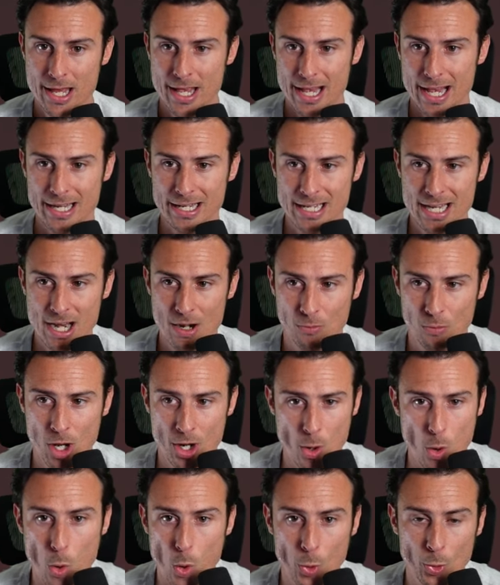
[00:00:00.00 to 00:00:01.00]
And he didn't
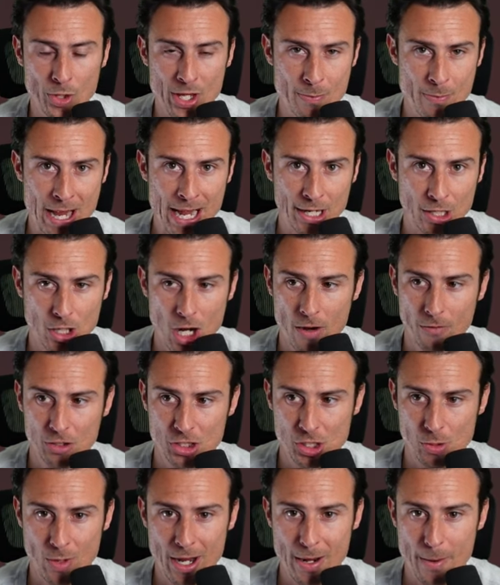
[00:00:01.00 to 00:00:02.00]
run only man coverage.
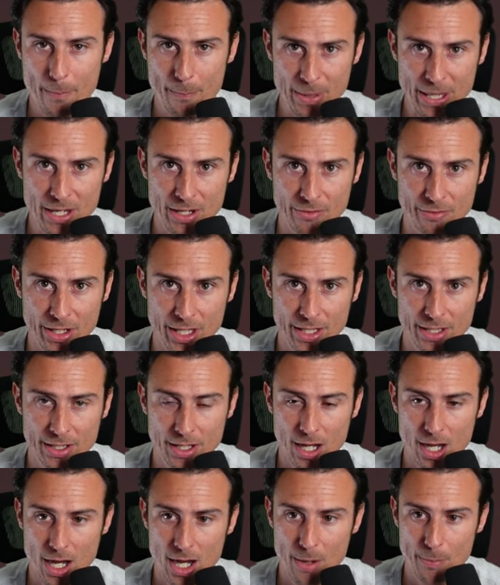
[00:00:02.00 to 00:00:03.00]
He ran a bit of it,
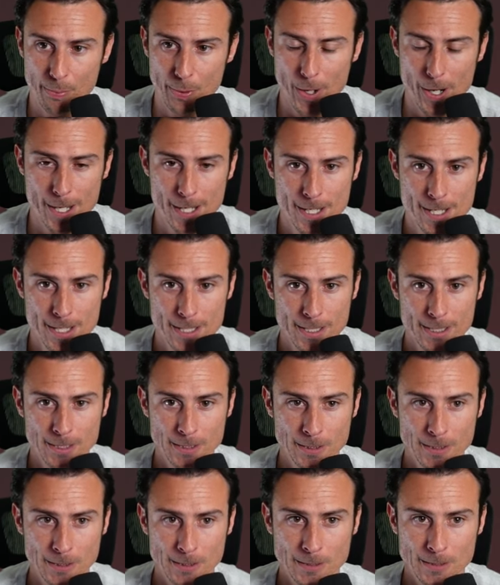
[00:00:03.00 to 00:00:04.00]
but
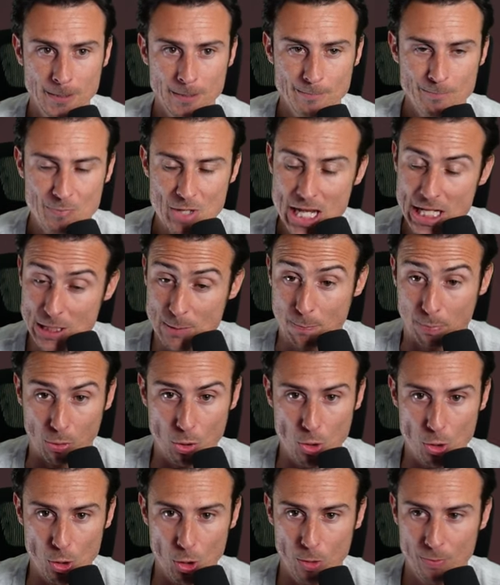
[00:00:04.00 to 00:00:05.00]
it's
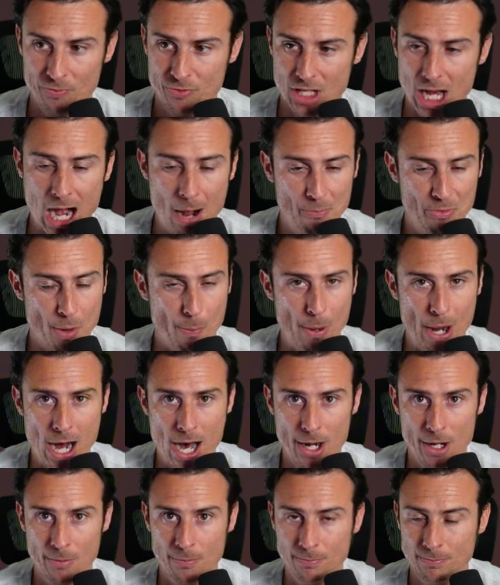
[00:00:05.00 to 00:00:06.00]
brutal. Top to
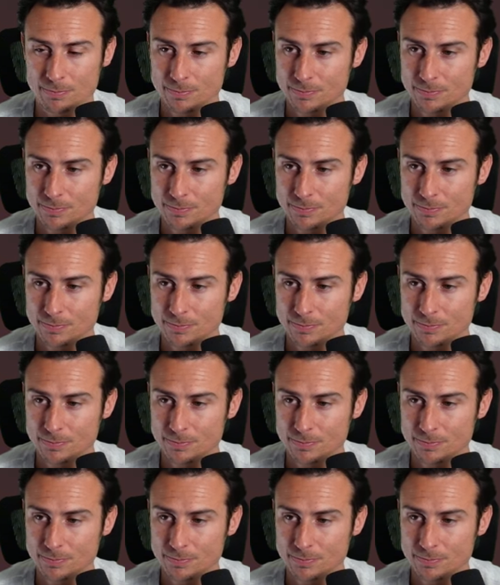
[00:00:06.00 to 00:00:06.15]
bottom,